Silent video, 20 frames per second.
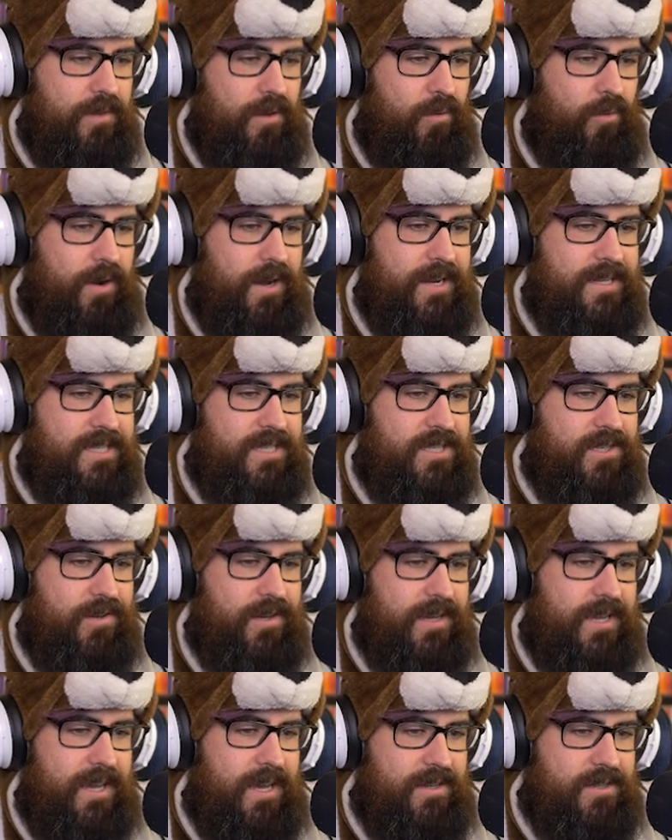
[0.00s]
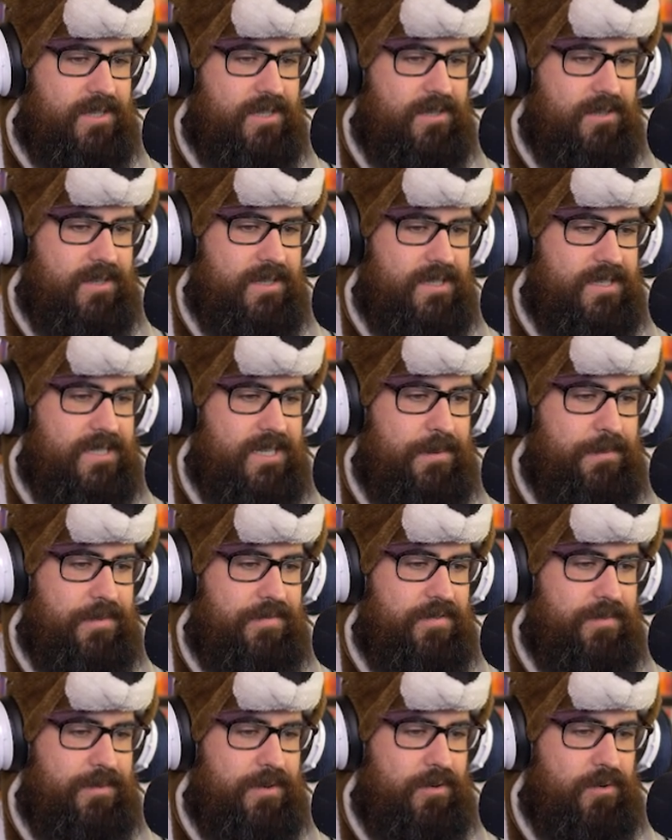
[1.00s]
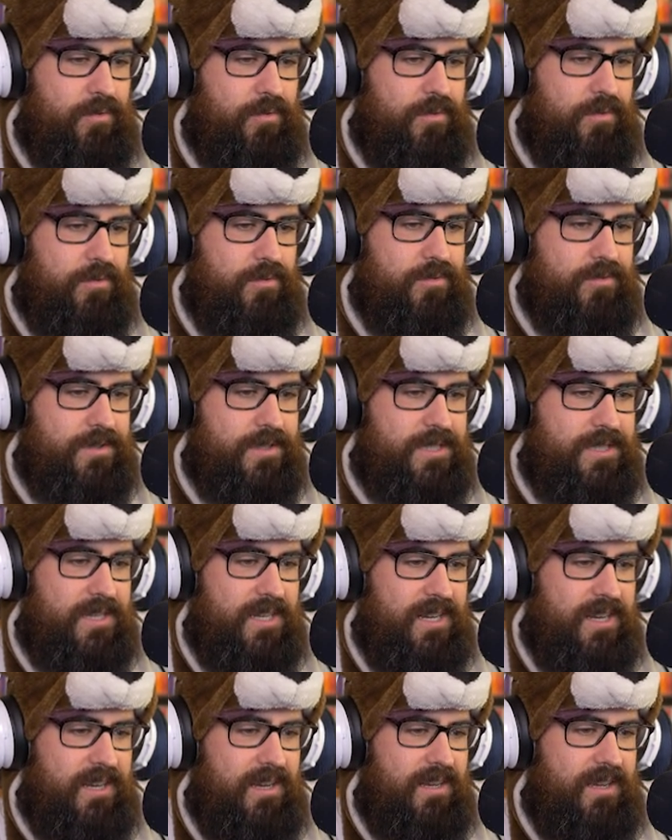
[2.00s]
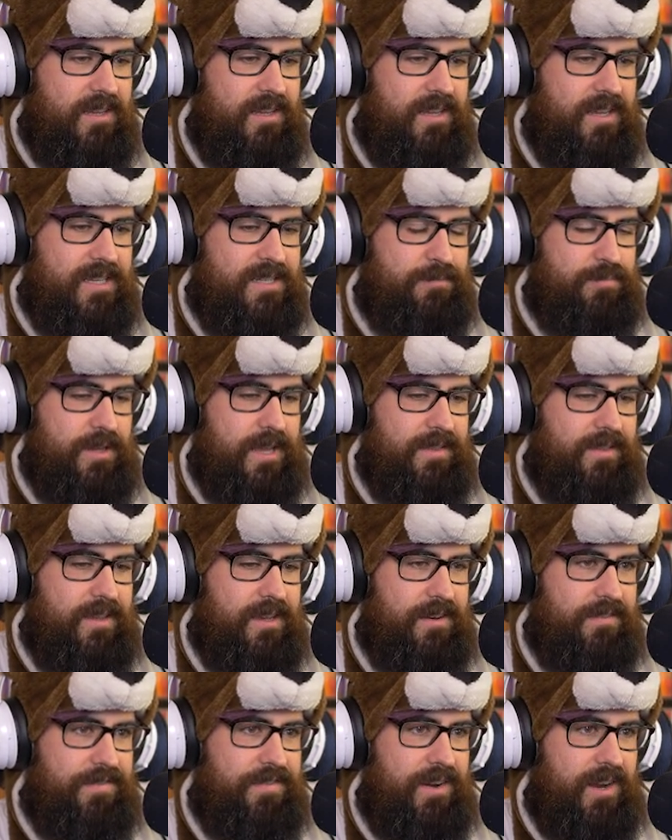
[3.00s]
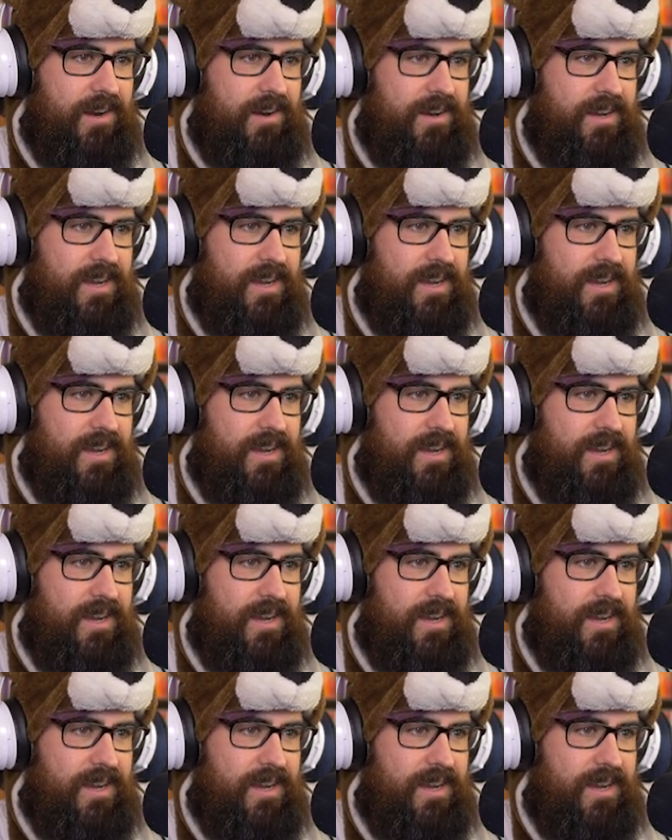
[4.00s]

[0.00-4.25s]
why is the student council exempt from your rules? That's blatantly unfair.